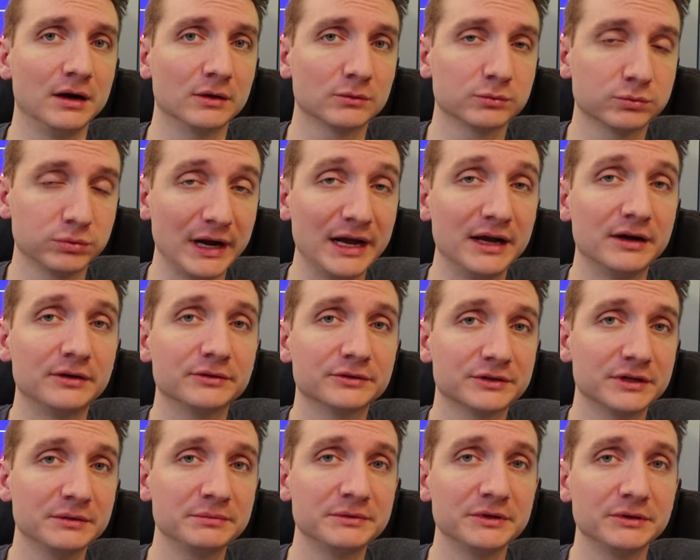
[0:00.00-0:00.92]

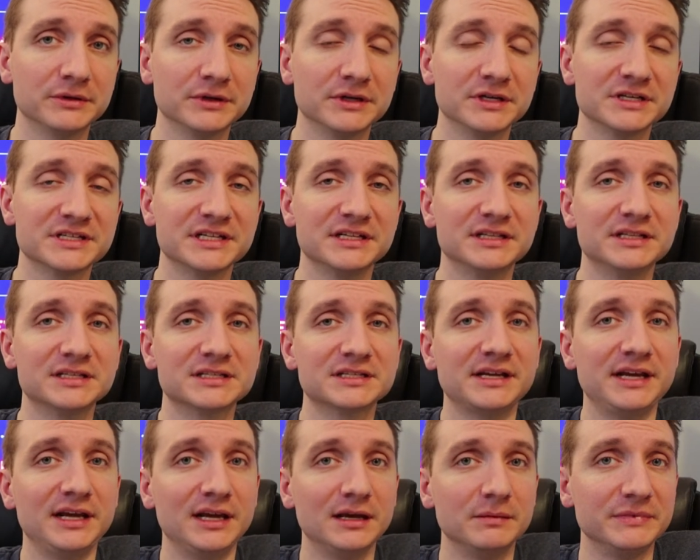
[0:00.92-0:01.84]
around cryptocurrency.
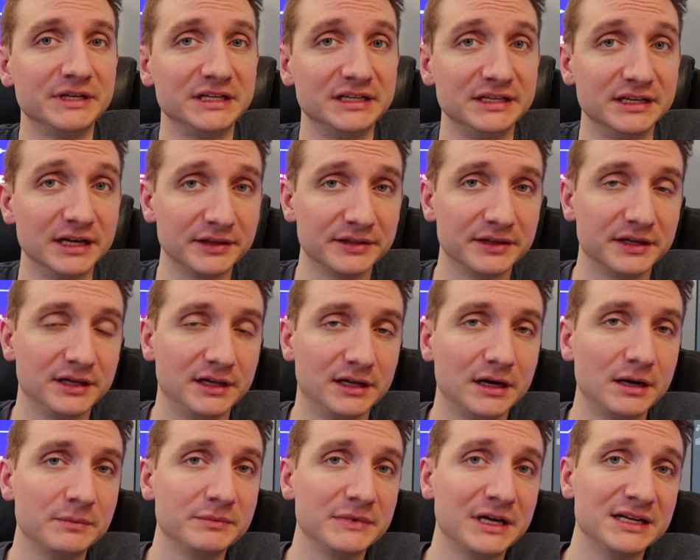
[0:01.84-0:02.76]
This can't be nothing.
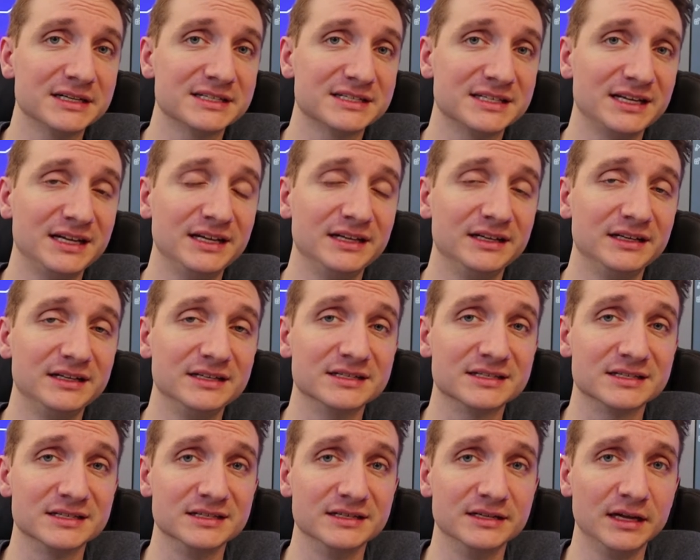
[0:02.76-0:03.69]
And I'm not saying it
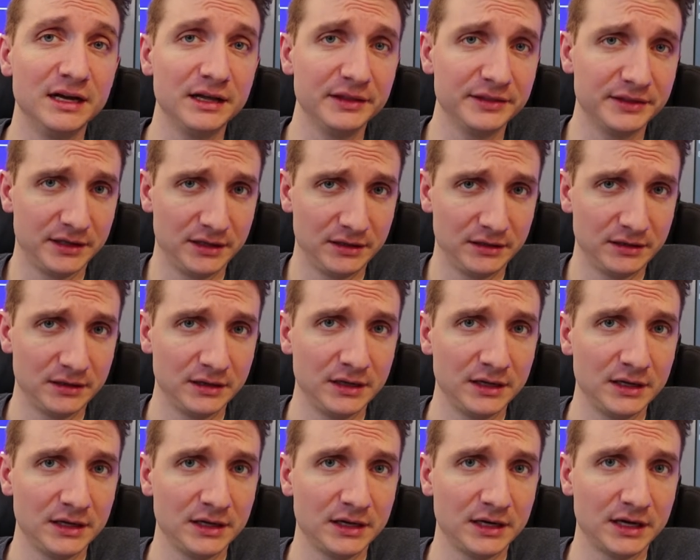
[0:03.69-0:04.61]
is nothing.
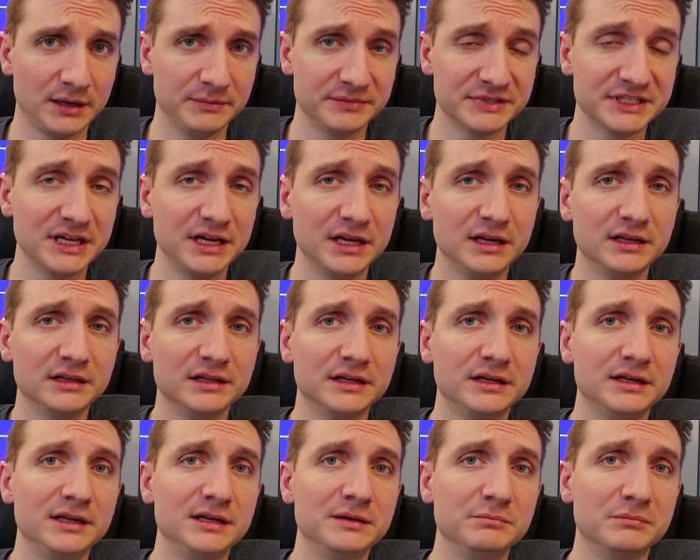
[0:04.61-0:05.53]
I'm saying
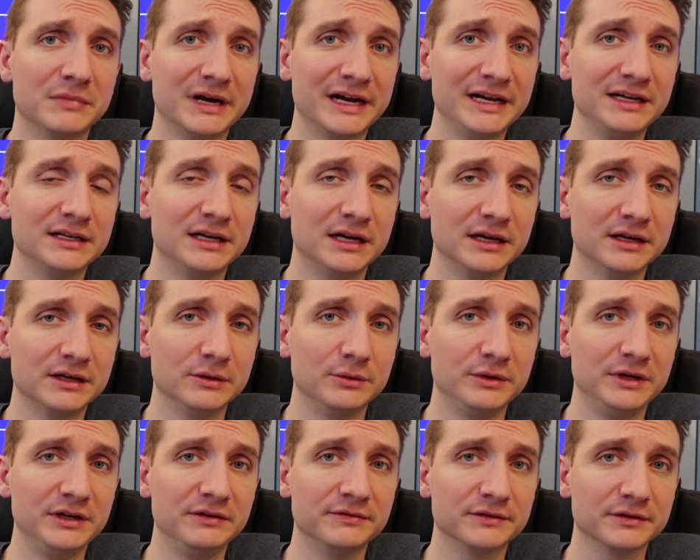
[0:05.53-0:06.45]
that it might not
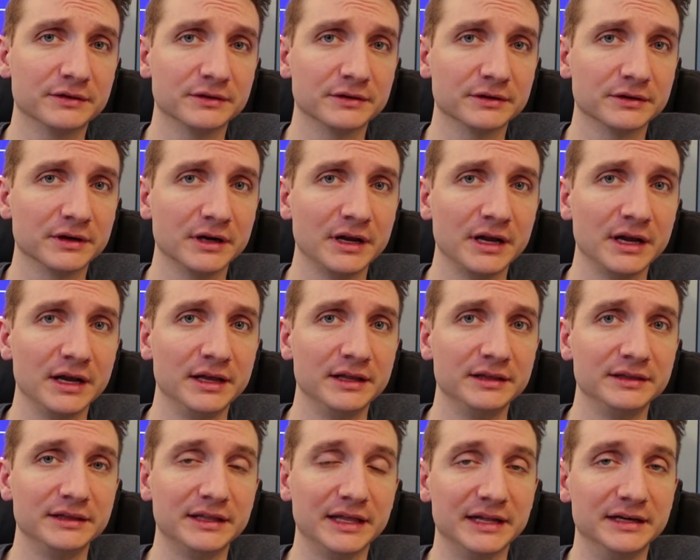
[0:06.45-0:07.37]
go any further
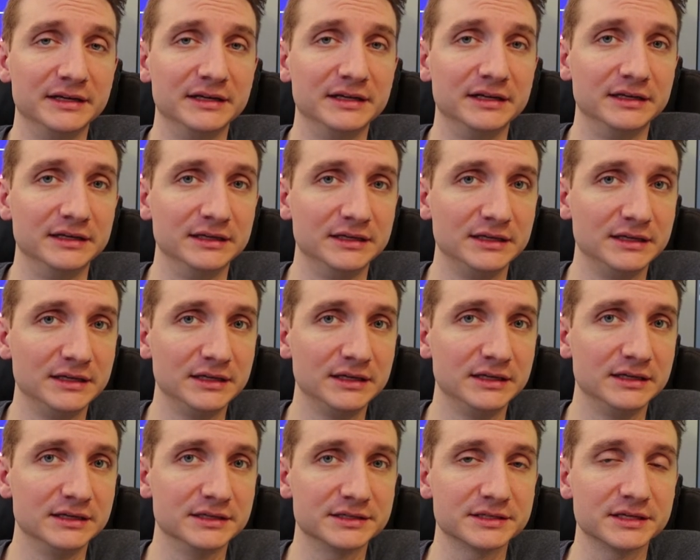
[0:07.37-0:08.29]
than it
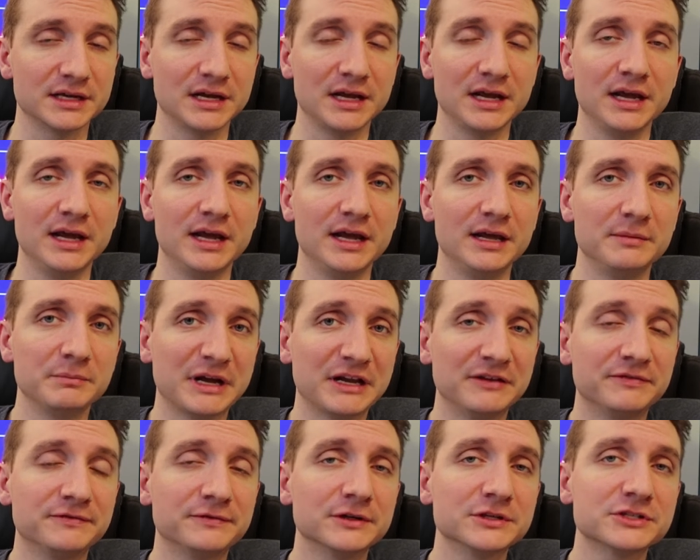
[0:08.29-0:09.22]
is. And
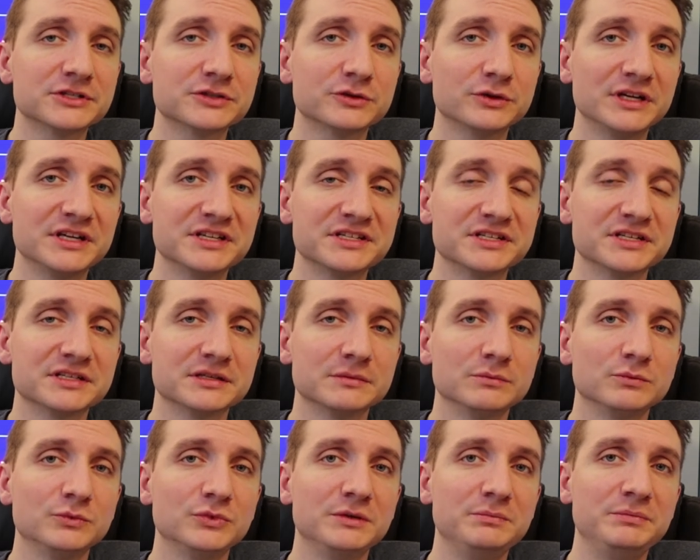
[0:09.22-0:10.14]
my first
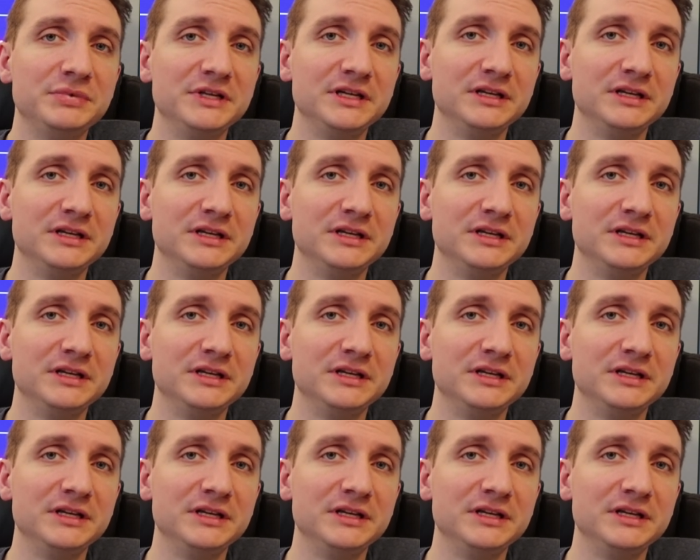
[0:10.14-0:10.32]
criticism would